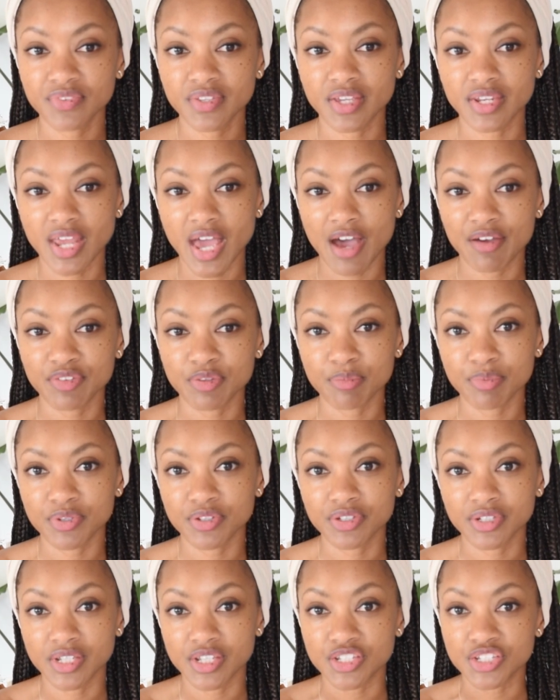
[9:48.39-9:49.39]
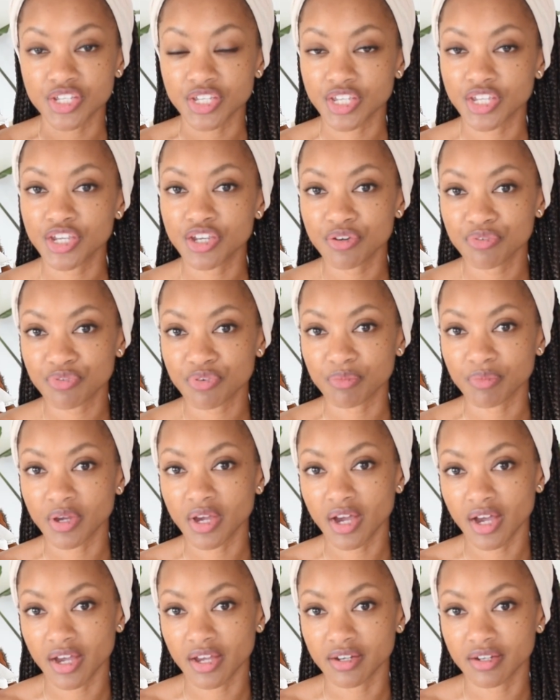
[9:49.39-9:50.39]
and have the ability to hear from
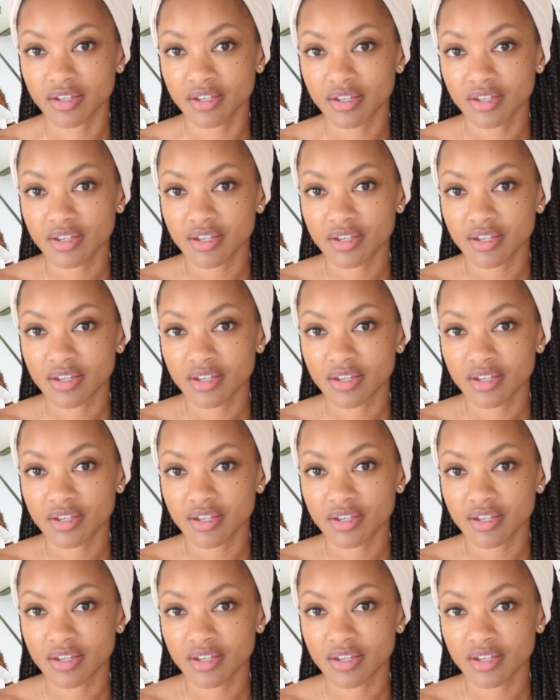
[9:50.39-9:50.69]
God,